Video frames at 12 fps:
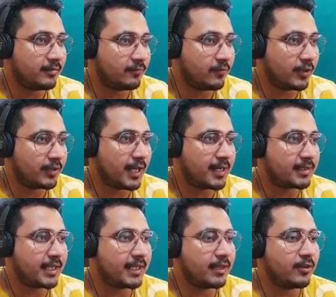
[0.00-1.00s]
For that
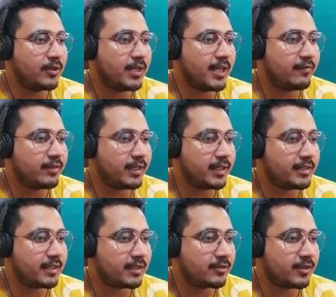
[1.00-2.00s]
cycle only, everything is
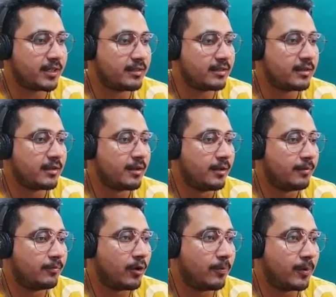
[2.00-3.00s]
actually in
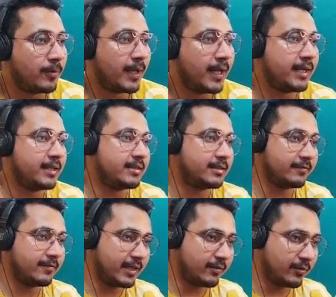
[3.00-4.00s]
proper balance. If
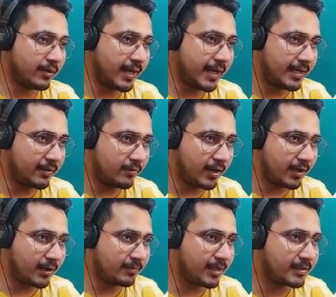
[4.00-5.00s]
any one
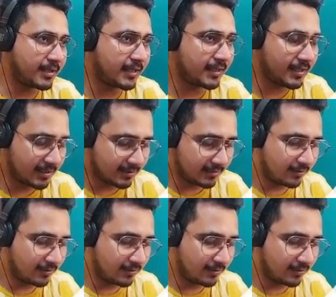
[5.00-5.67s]
of that cycle is